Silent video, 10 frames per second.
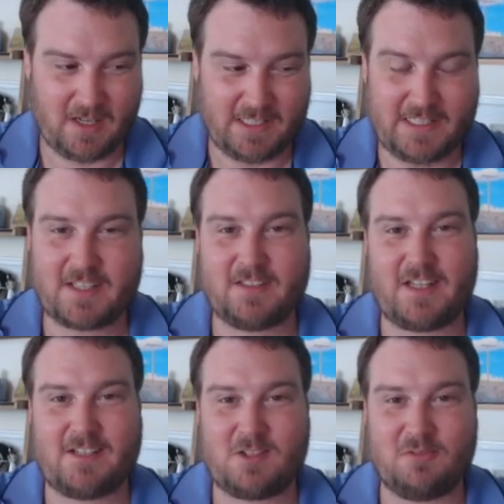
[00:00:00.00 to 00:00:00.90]
in
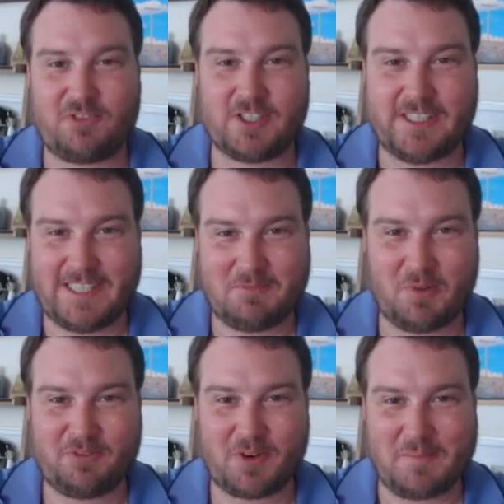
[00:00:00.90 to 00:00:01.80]
contention for the lead
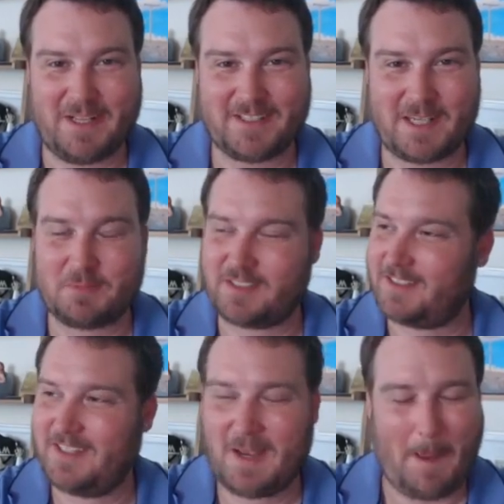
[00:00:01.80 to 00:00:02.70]
before Mel
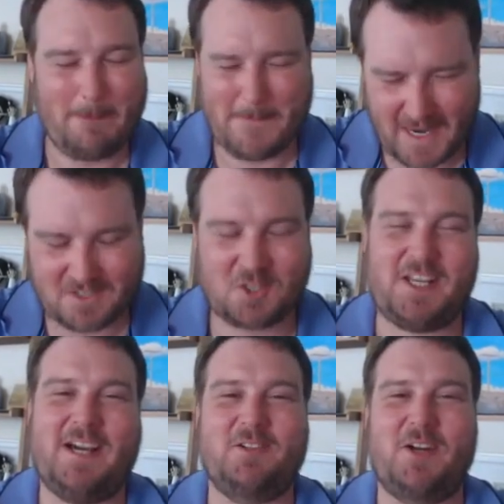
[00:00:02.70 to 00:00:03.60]
Gibson. Major
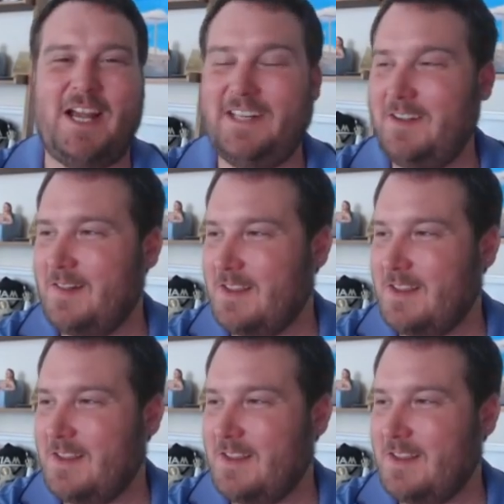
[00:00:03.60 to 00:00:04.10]
downgrade.